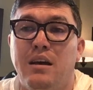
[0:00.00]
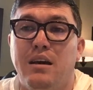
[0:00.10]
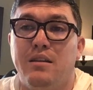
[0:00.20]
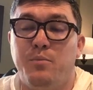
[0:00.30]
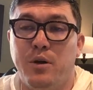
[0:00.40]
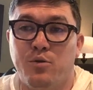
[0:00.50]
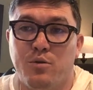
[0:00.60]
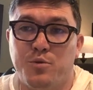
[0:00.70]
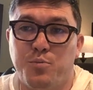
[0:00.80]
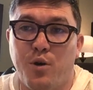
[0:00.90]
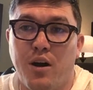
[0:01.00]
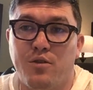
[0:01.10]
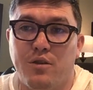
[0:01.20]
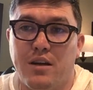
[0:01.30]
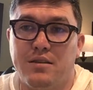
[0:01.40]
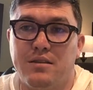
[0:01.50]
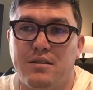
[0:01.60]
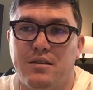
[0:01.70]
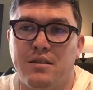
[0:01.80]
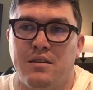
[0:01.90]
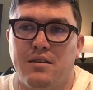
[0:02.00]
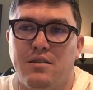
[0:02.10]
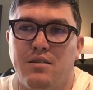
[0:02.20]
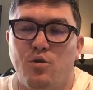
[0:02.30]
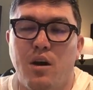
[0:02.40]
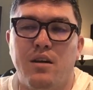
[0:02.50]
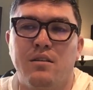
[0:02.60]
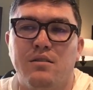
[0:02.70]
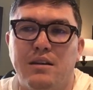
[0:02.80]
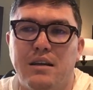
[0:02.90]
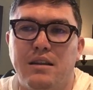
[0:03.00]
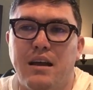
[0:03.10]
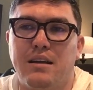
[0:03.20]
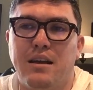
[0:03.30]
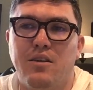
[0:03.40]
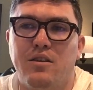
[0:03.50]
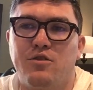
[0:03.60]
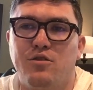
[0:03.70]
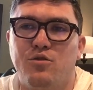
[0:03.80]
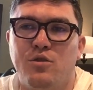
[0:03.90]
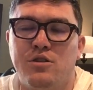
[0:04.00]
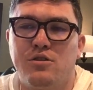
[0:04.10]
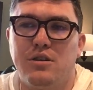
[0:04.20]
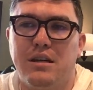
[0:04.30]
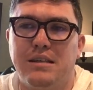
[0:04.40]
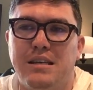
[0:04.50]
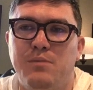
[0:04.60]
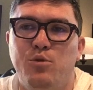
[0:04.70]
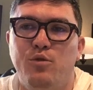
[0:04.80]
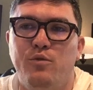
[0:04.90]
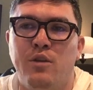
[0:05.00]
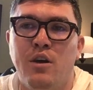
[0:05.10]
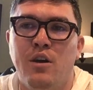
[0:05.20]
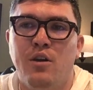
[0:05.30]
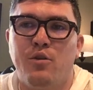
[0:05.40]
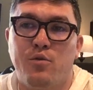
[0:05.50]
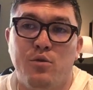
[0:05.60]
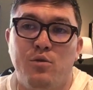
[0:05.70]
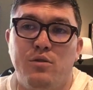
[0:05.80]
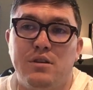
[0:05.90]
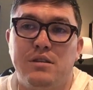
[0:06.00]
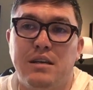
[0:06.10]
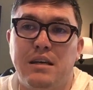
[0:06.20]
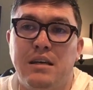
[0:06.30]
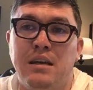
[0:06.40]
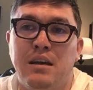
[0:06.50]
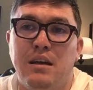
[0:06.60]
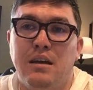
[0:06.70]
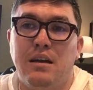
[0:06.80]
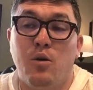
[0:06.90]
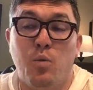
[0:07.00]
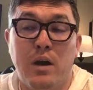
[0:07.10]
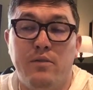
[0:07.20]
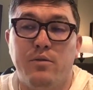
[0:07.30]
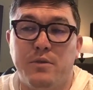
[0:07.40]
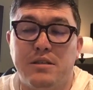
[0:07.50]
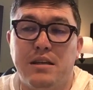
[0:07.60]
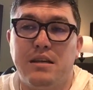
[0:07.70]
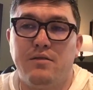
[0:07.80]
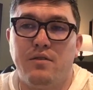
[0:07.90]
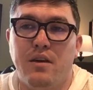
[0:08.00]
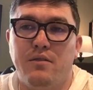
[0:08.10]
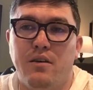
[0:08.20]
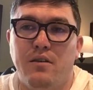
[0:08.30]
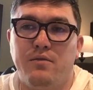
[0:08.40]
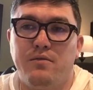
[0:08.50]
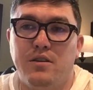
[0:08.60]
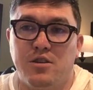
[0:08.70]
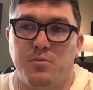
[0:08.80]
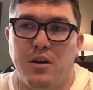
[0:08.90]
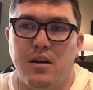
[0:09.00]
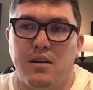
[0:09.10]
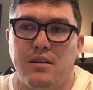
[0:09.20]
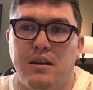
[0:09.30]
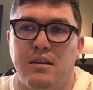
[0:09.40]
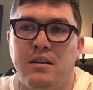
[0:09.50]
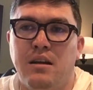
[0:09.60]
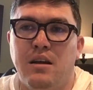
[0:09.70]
uh, The Pilgrim's Progress, chronicling that character Christian as he moved through the city, away from the city of, of, of despond and